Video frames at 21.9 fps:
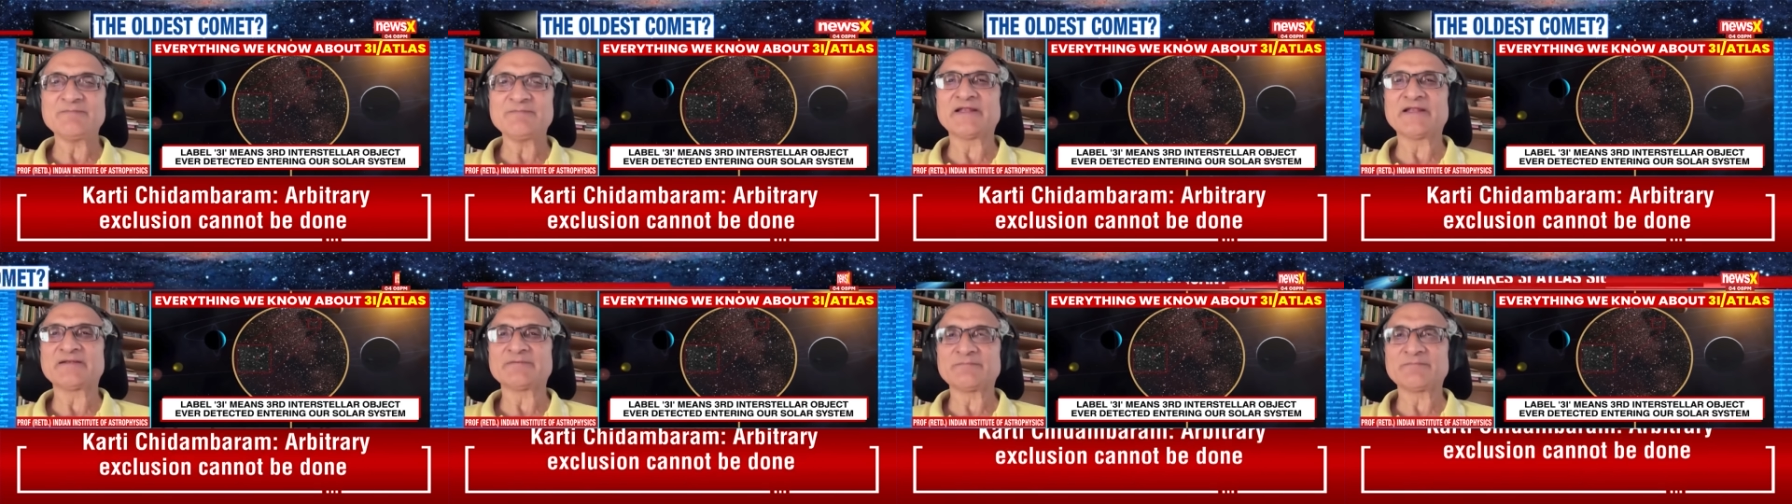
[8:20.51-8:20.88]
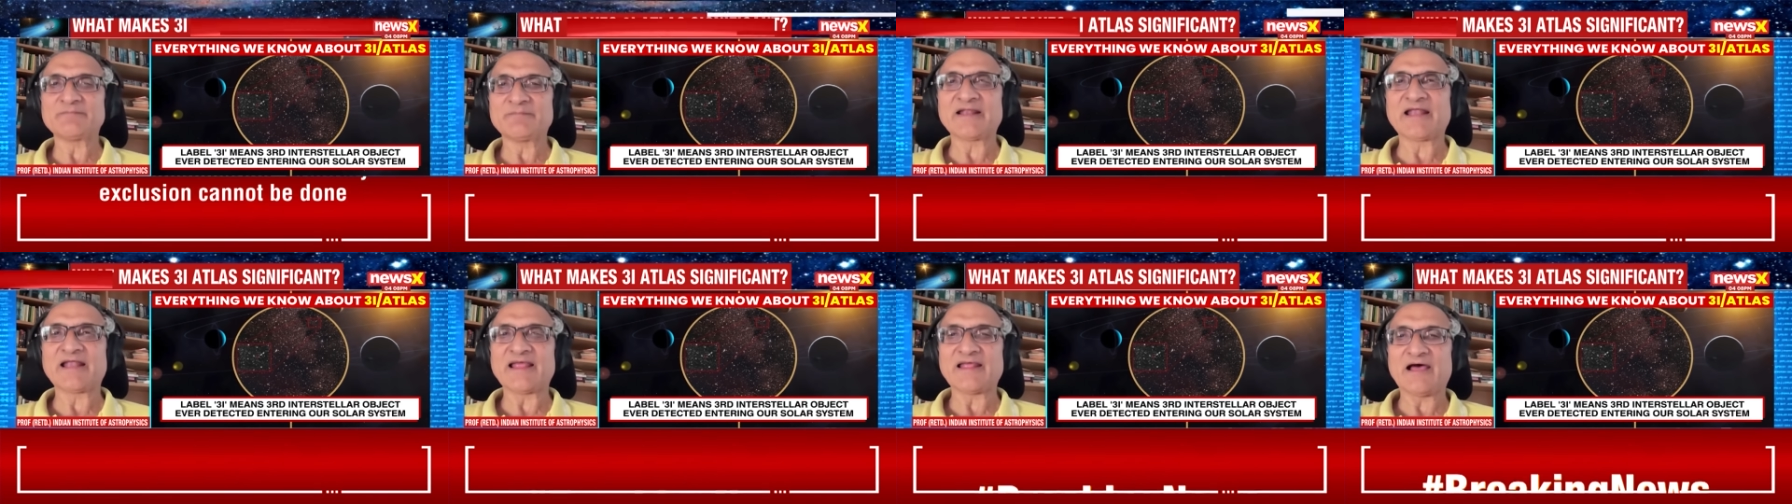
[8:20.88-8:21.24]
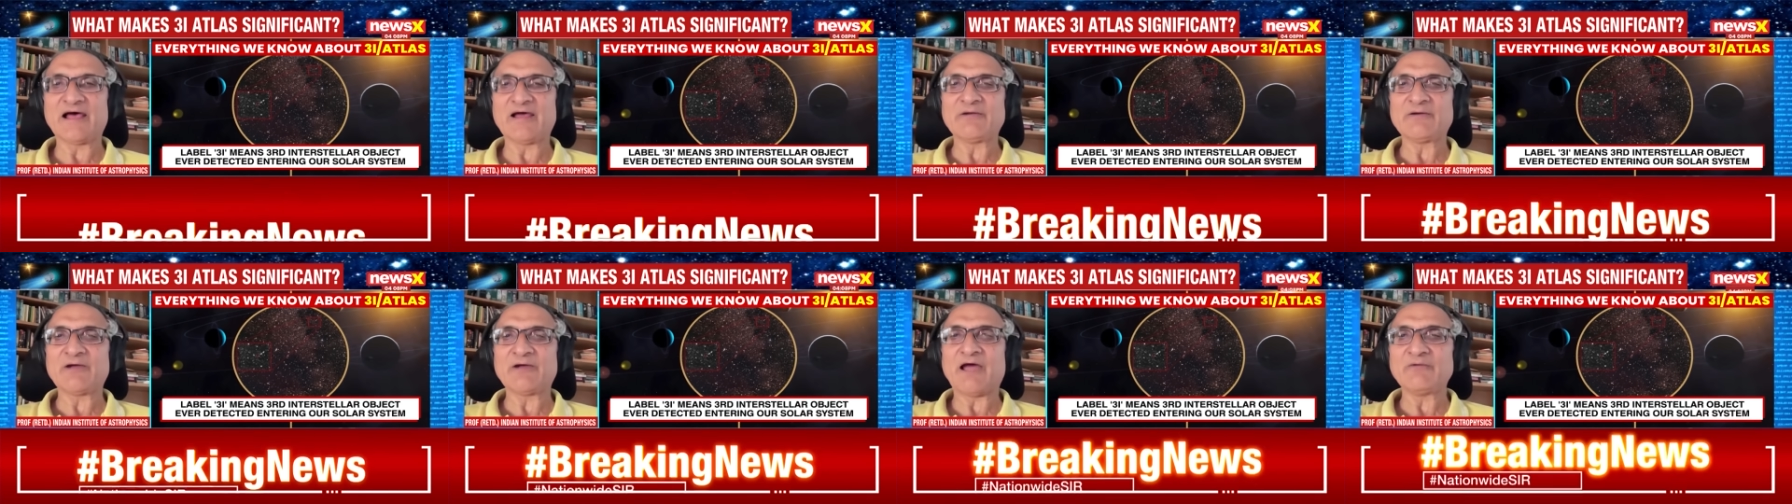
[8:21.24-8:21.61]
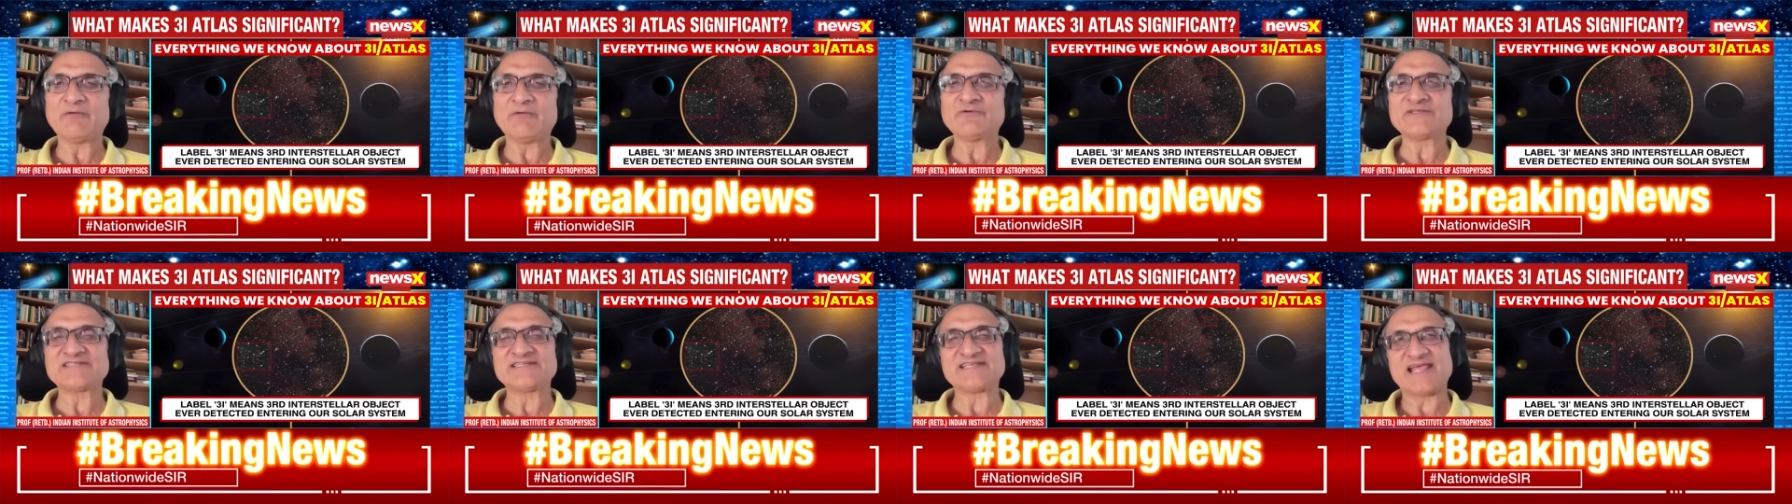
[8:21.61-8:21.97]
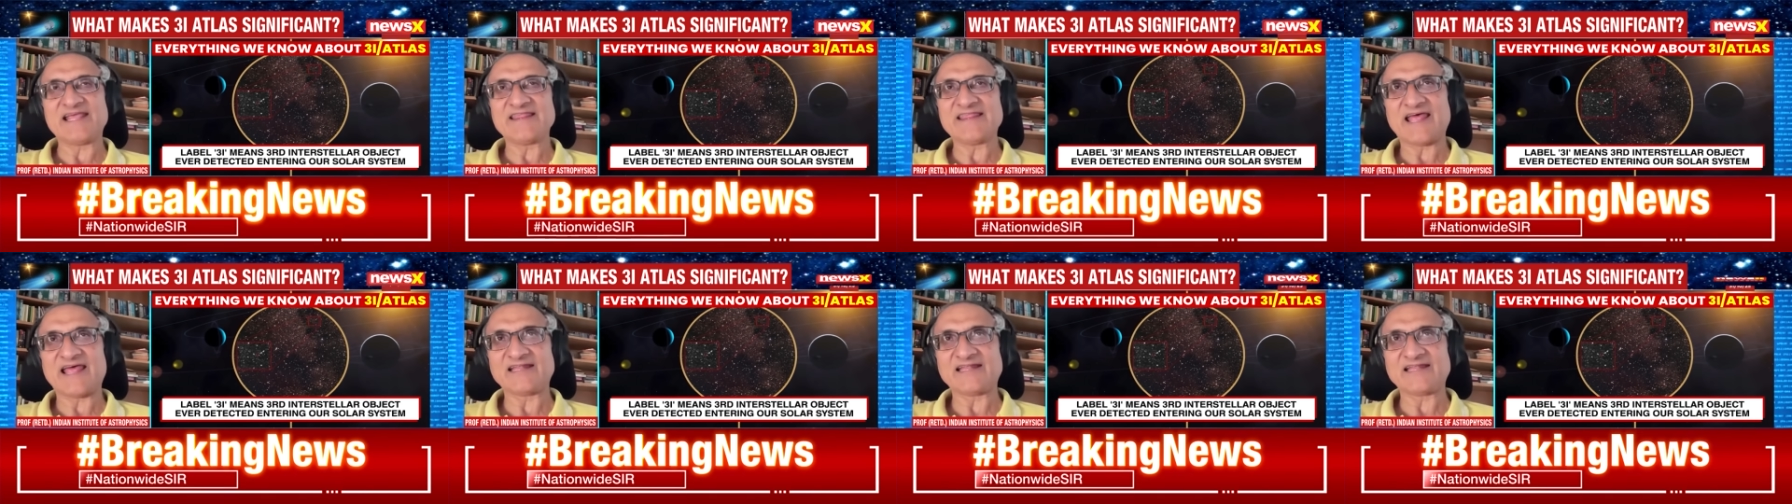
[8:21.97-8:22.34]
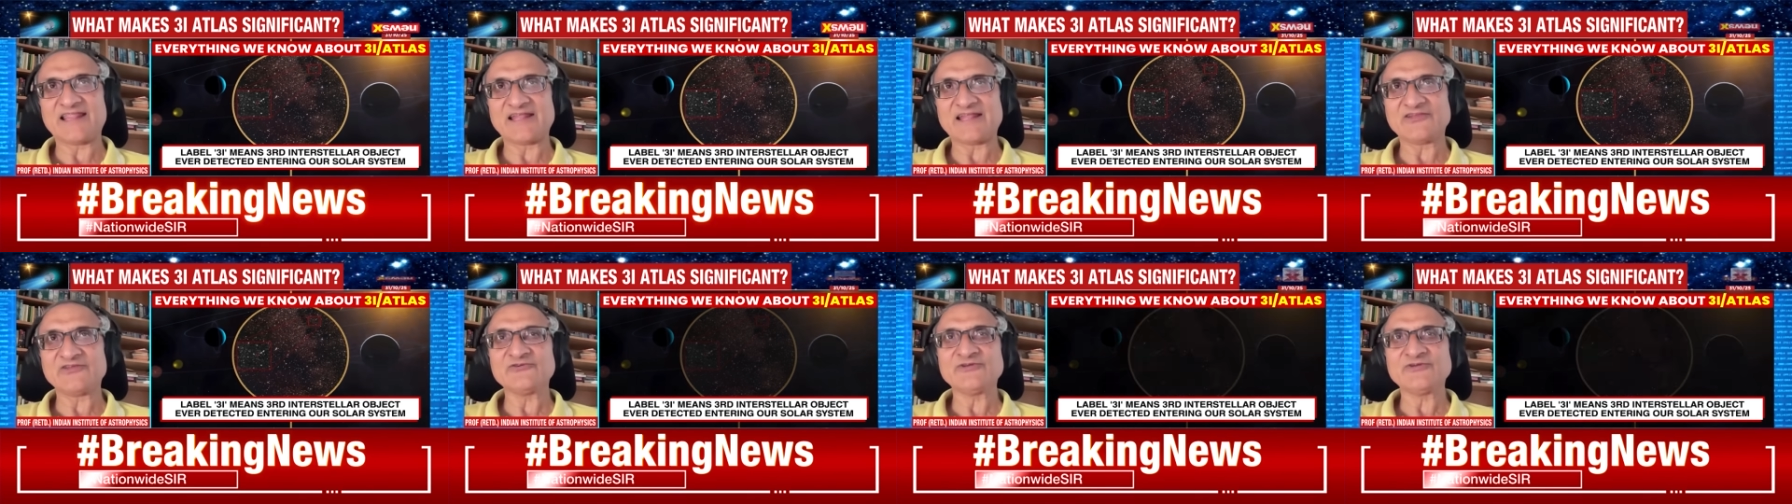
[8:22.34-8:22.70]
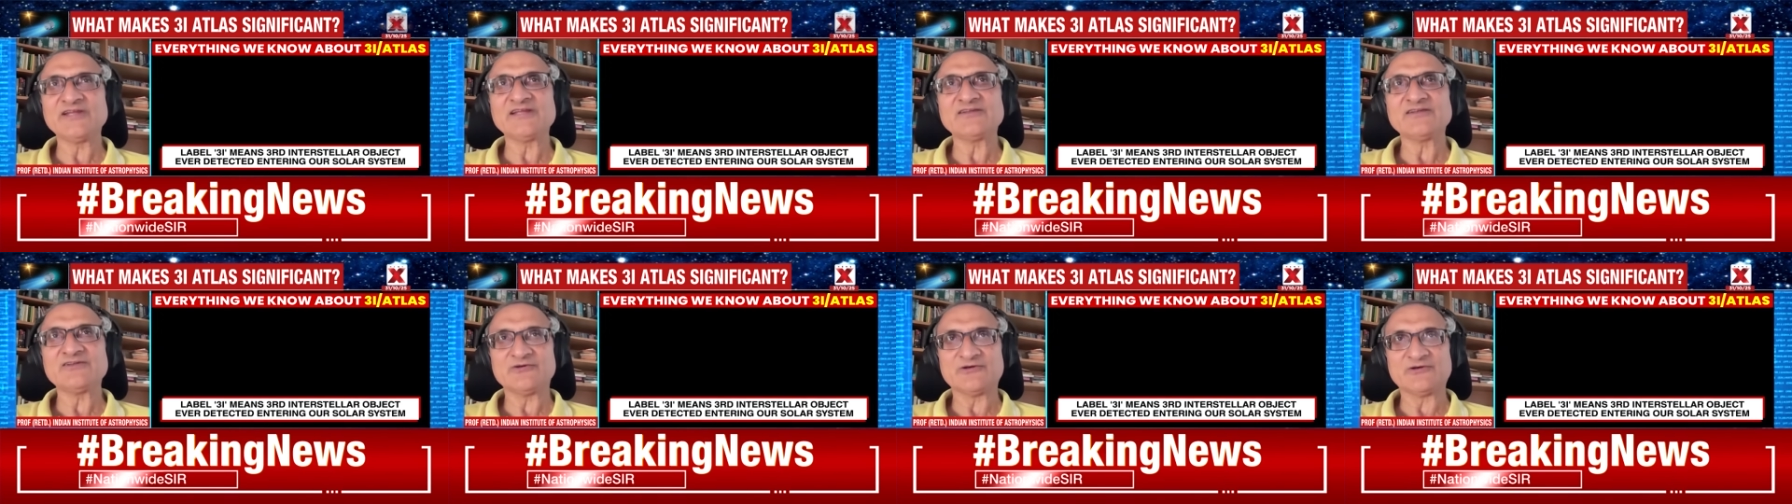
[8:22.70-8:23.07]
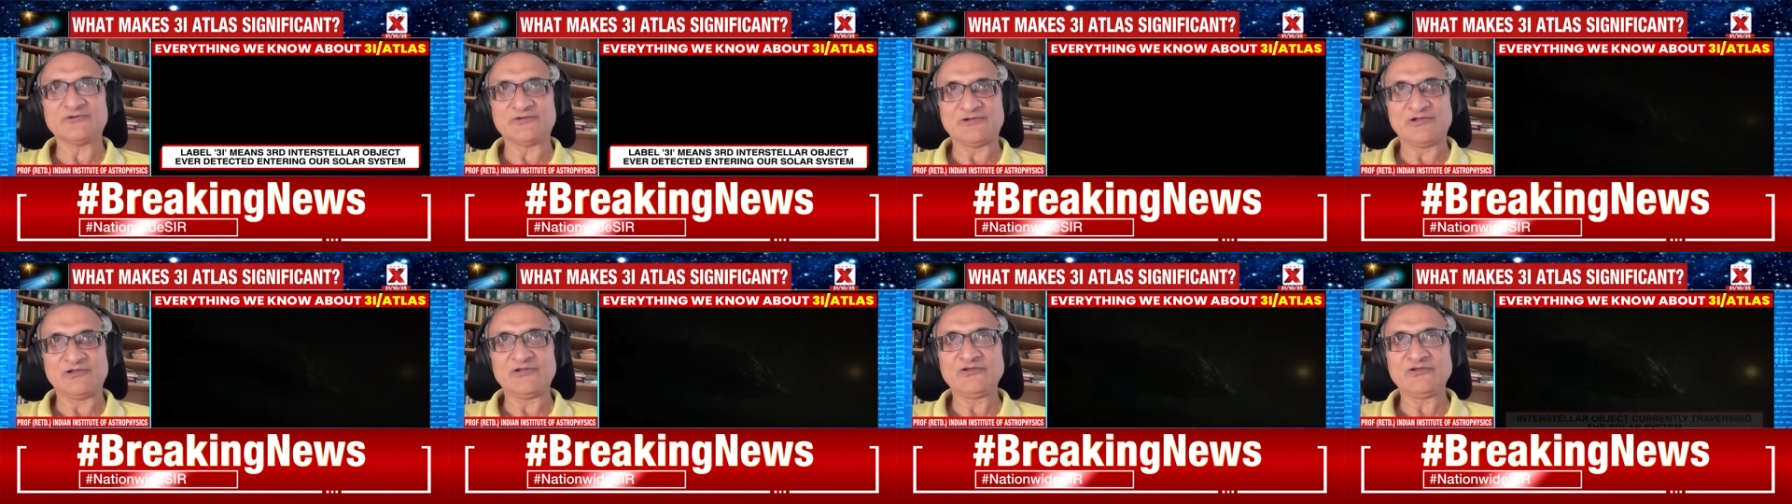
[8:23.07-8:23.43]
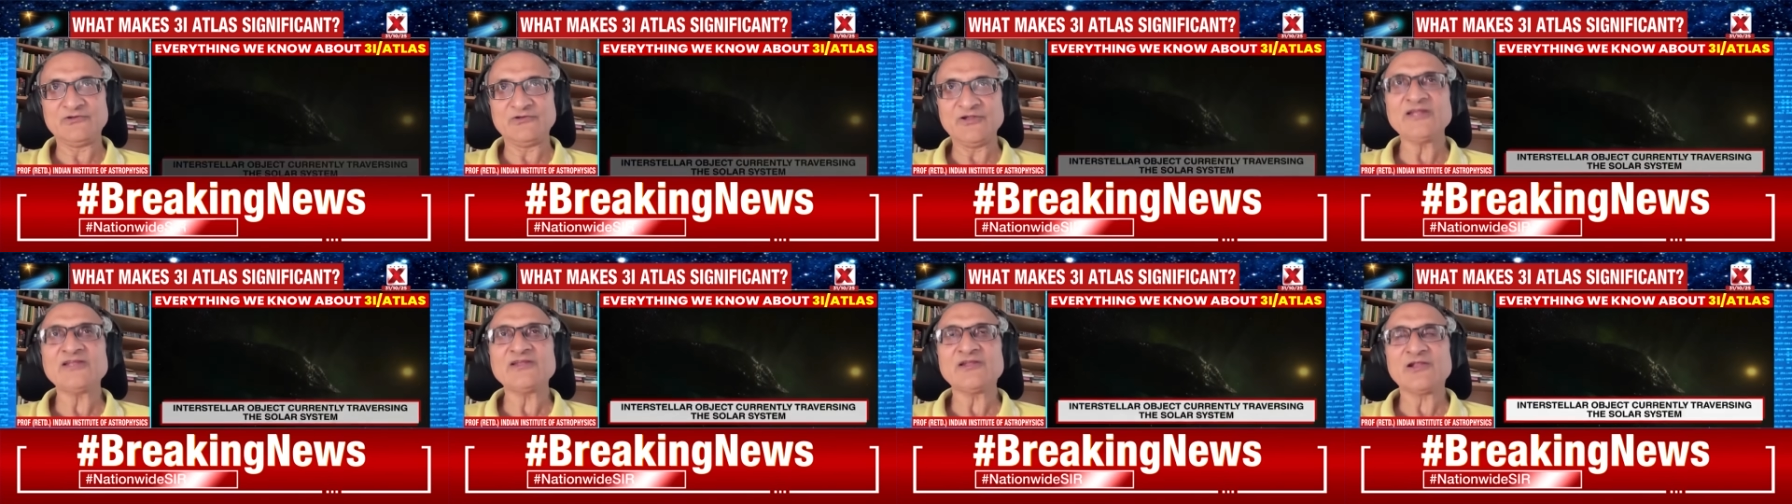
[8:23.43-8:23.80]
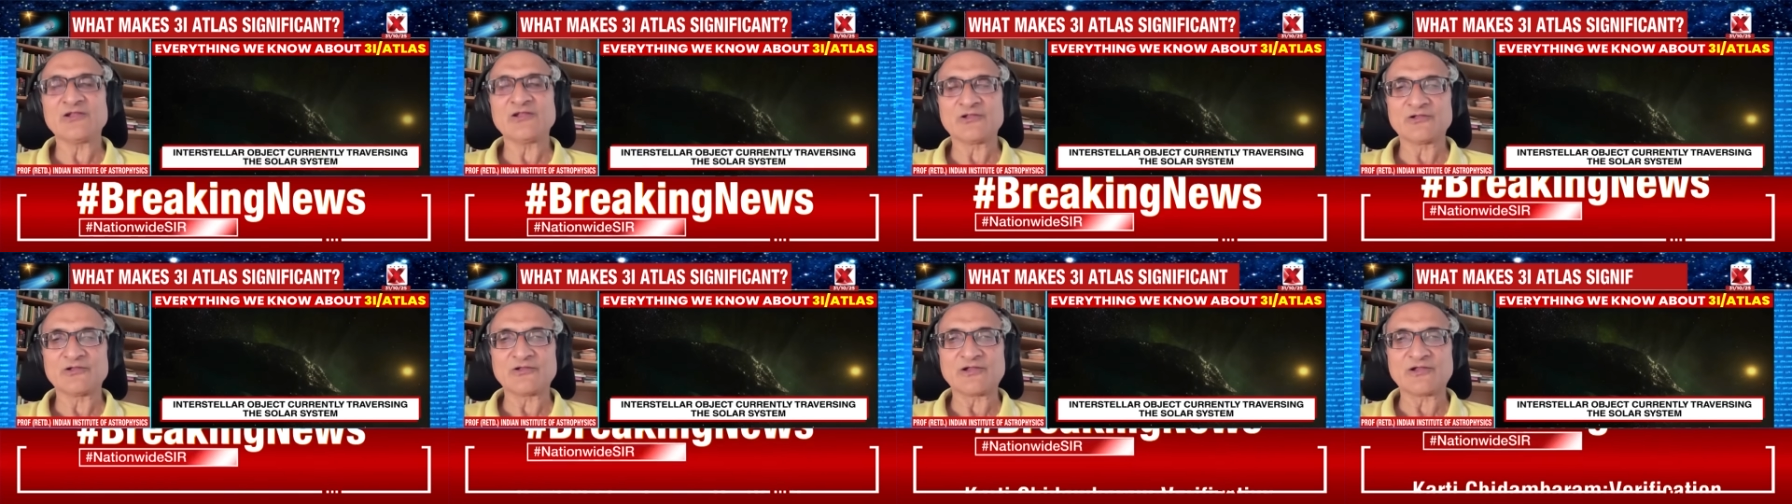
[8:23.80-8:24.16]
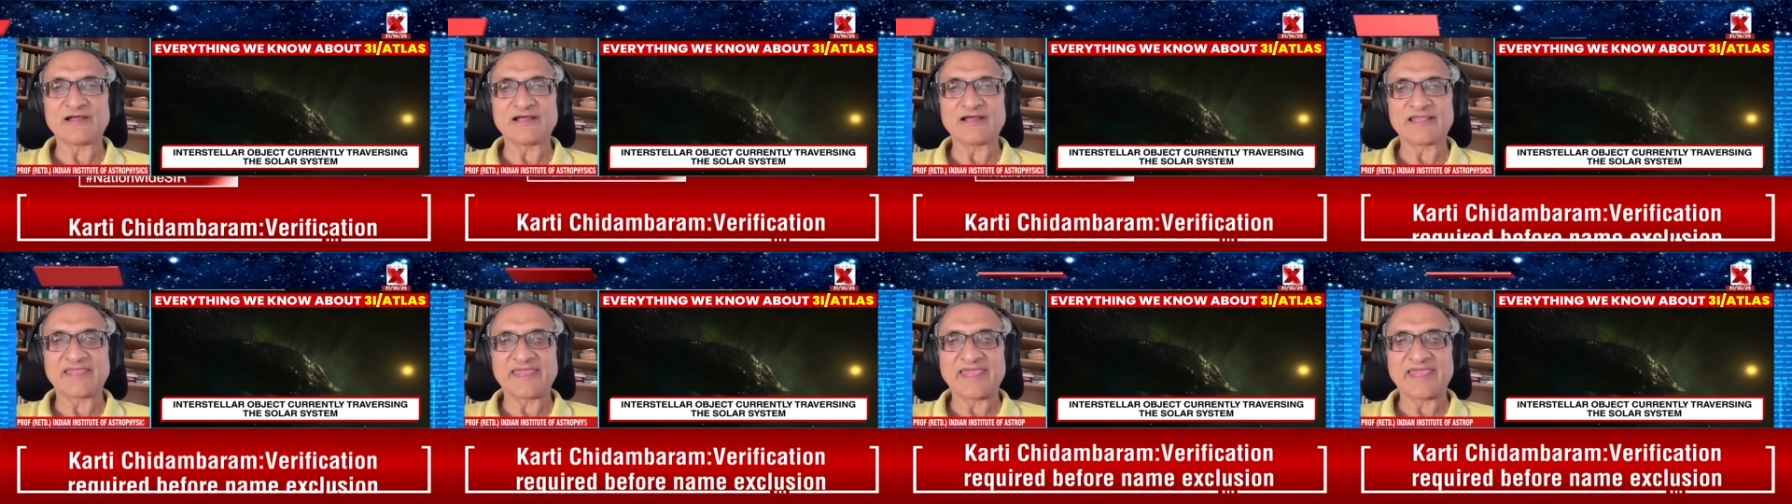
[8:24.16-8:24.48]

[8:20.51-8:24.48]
But but I, I, I would say that that you need to you need to uh,